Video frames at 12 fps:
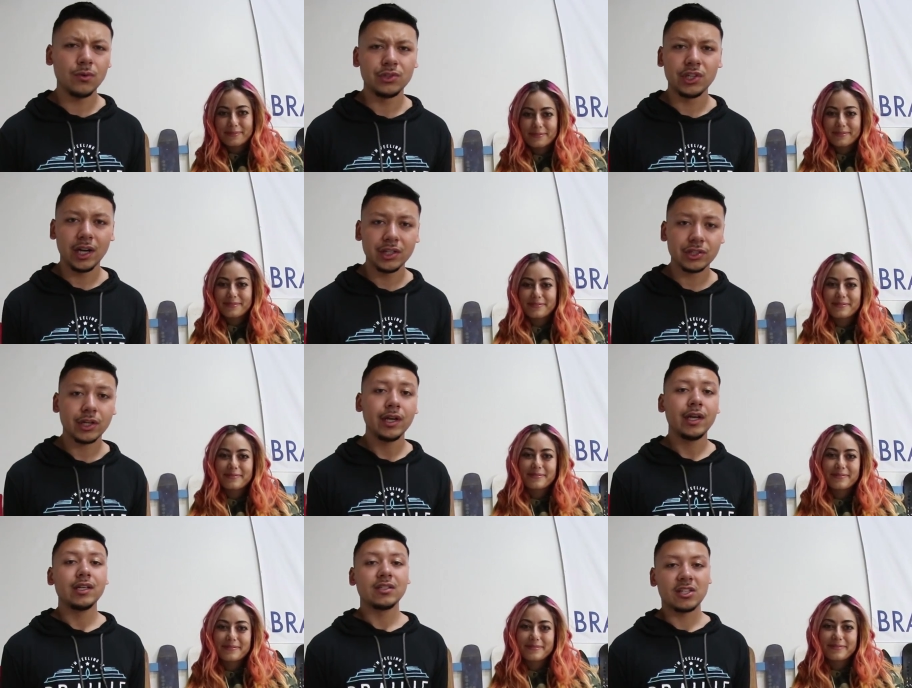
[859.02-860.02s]
Speaker 1: don't judge.
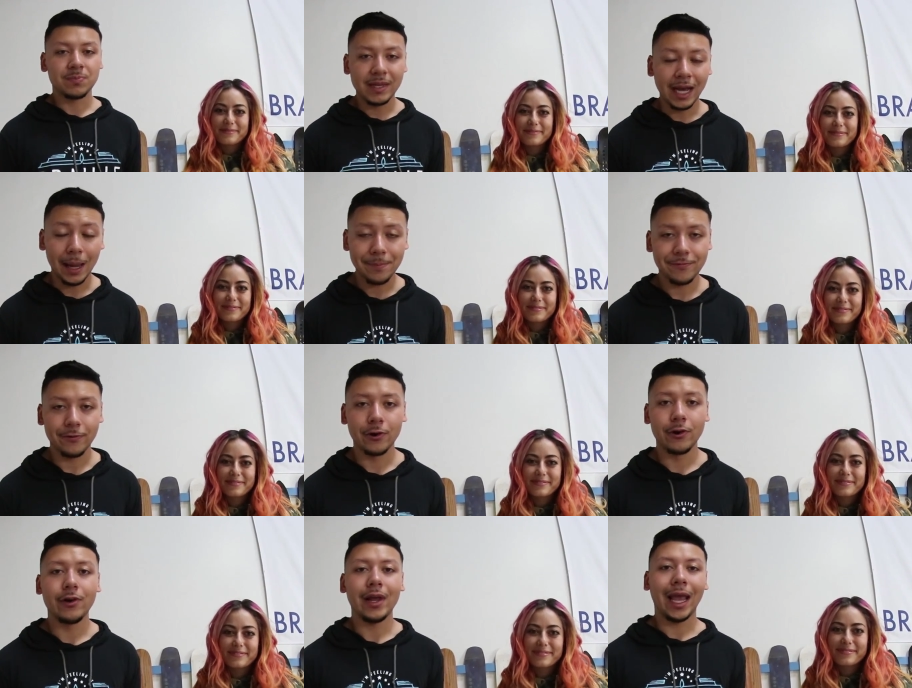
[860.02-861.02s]
Just be hyped
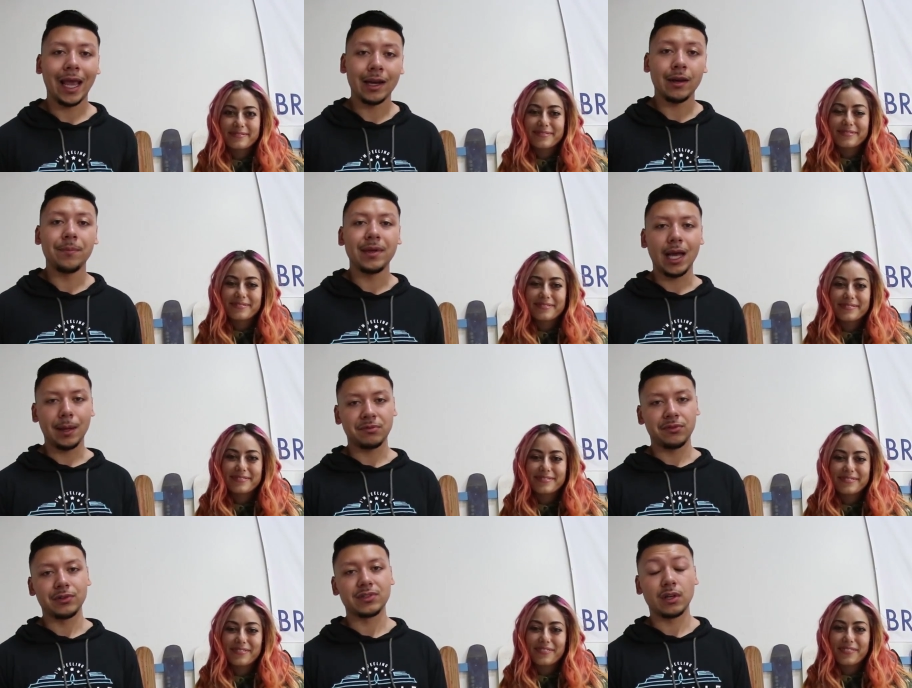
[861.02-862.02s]
for her and be
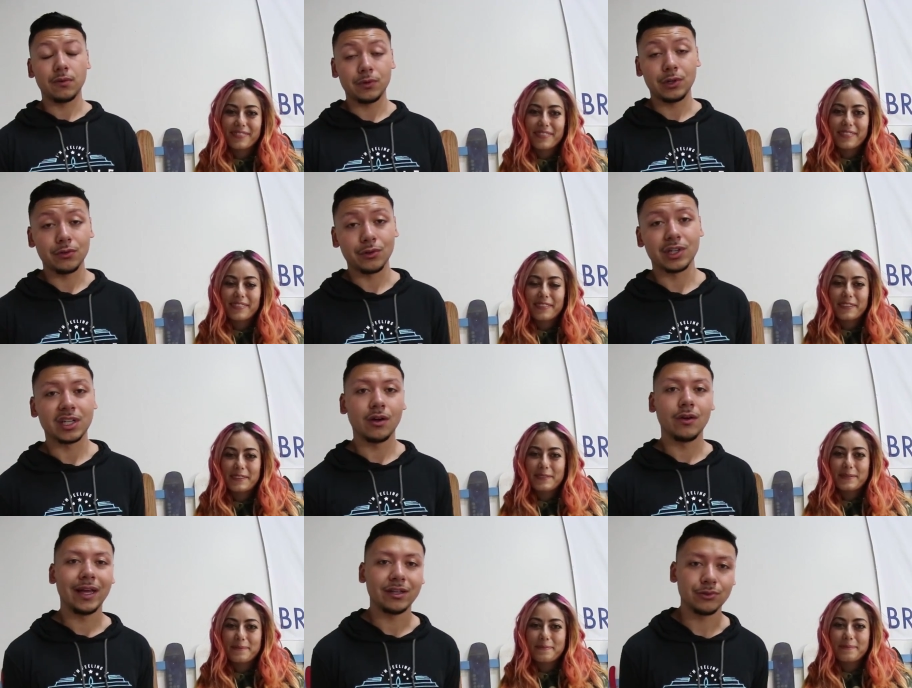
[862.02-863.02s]
hyped for yourself when you're learning
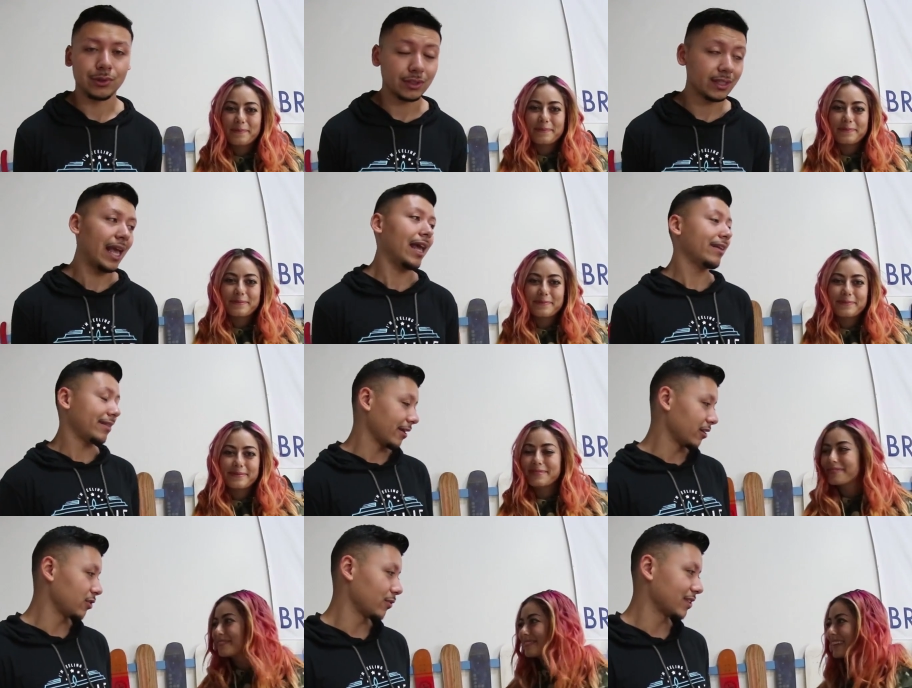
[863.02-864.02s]
land tricks.
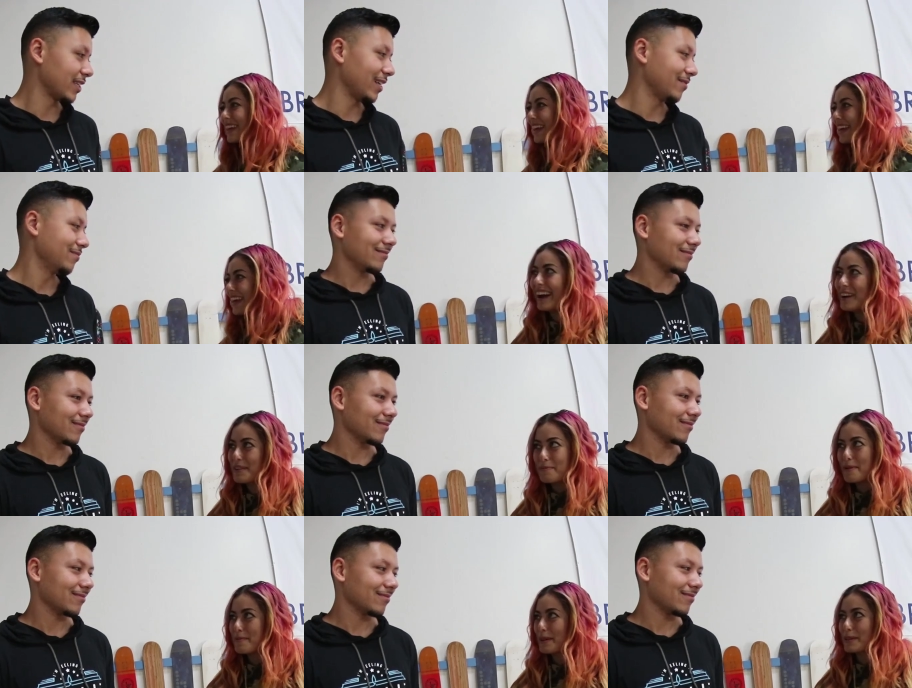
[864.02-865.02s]
Anything else you want to say? Oh, you
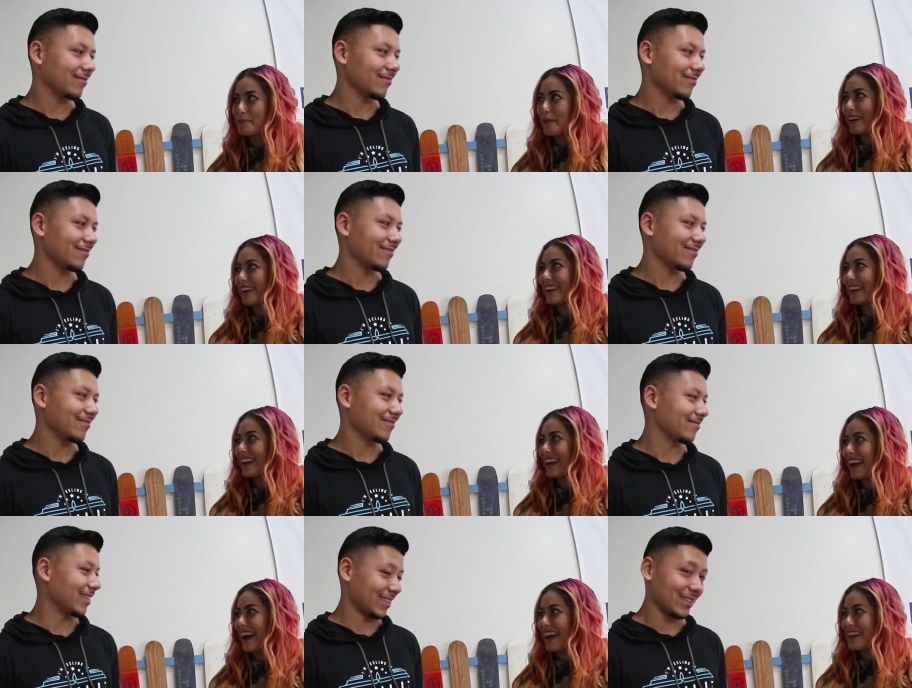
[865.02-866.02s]
put me
Speaker 2: on the spot.
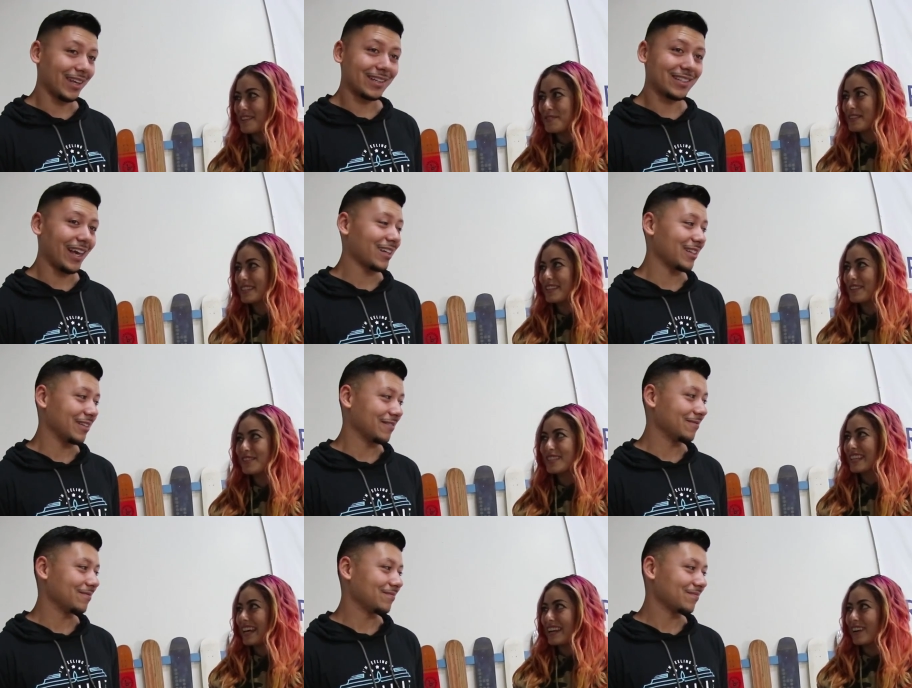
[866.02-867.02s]
I, uh, you, exactly. You
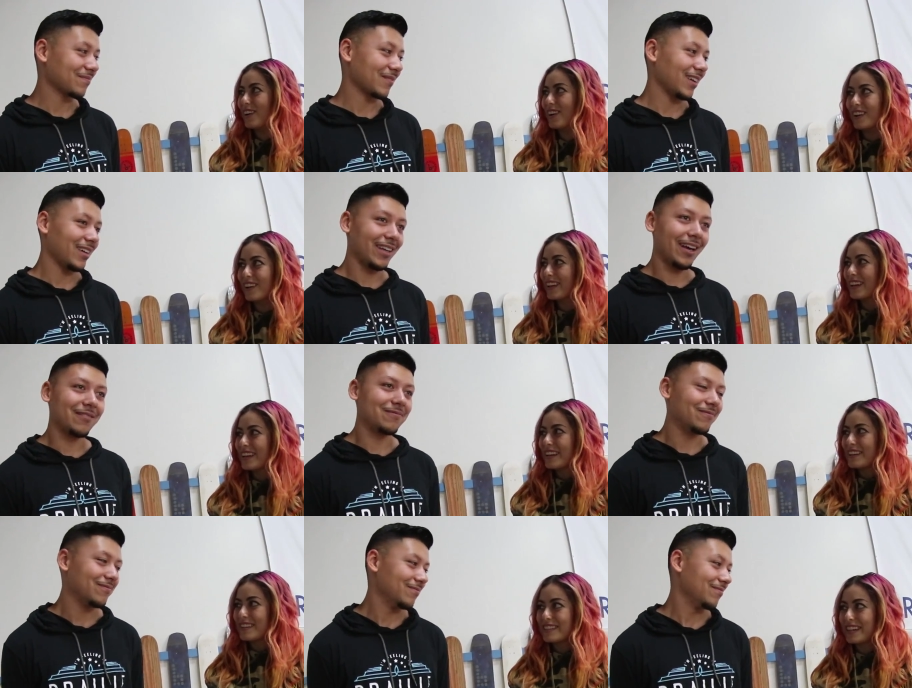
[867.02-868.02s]
said it all. Yeah.
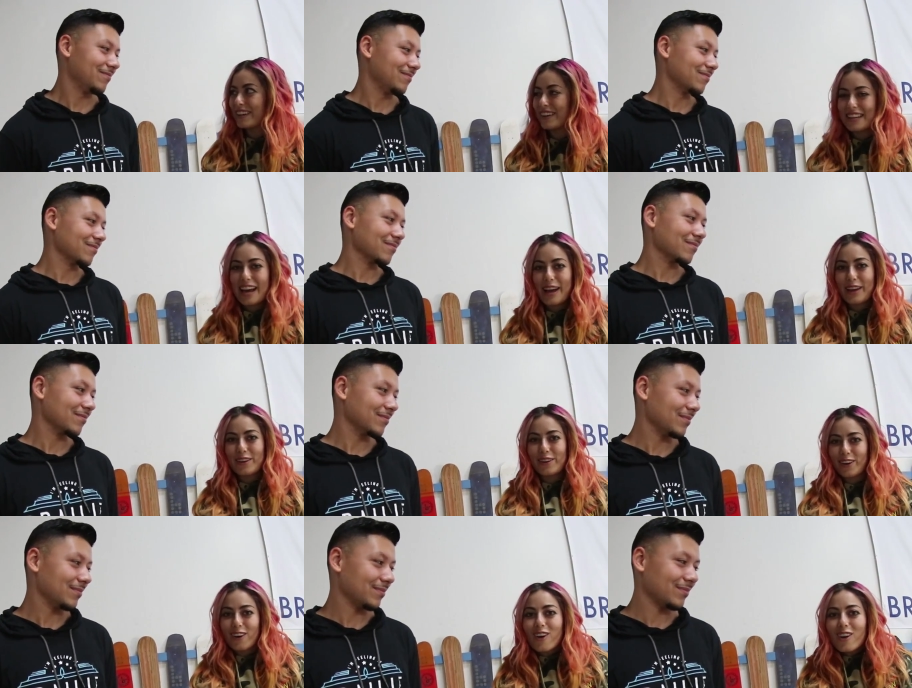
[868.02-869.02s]
You said all. Yeah.
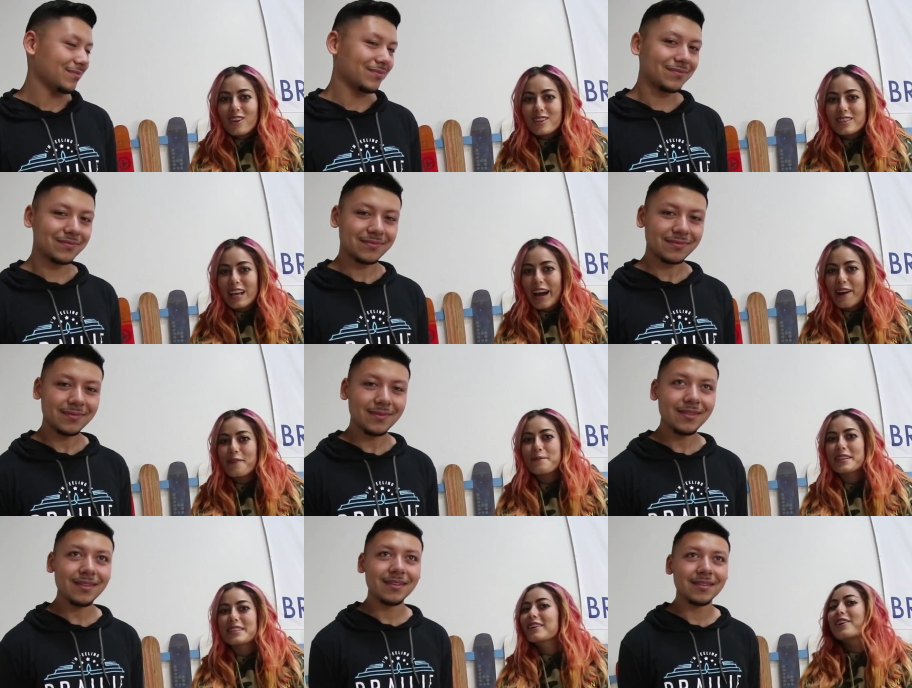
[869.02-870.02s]
Girls, I hope this